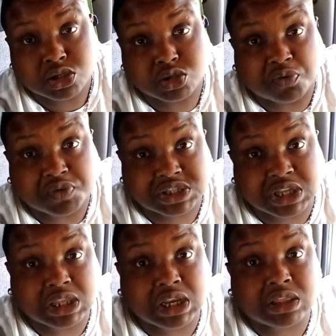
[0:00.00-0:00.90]
to a
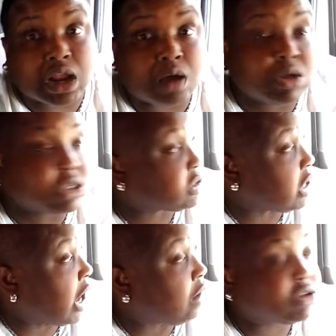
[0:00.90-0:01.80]
facility that I was
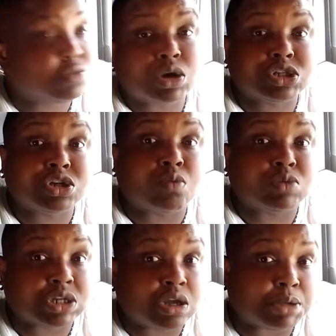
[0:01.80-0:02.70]
I was more concerned
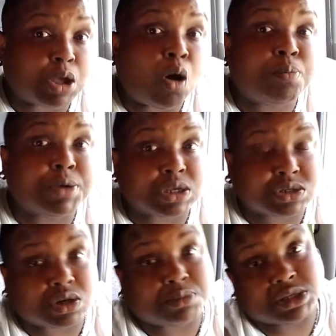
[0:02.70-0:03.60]
was it going to be open
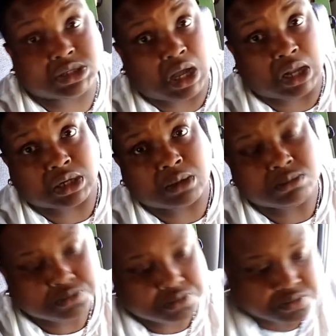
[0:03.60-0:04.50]
yesterday because of the holiday.